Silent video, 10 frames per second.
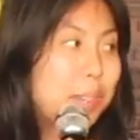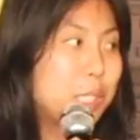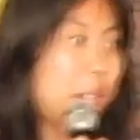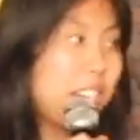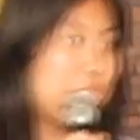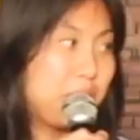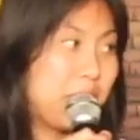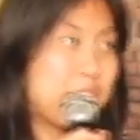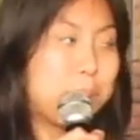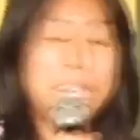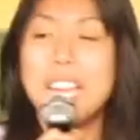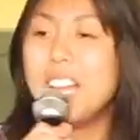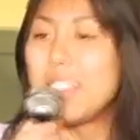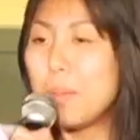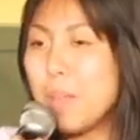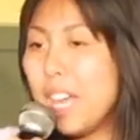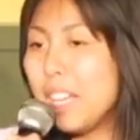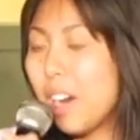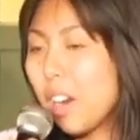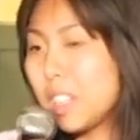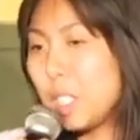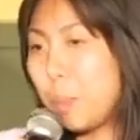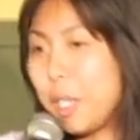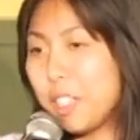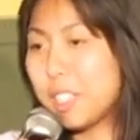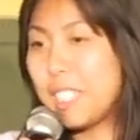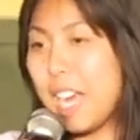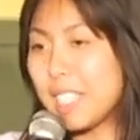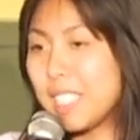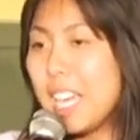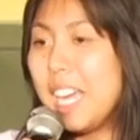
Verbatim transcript: he was trying to convince me that men are the superior sex.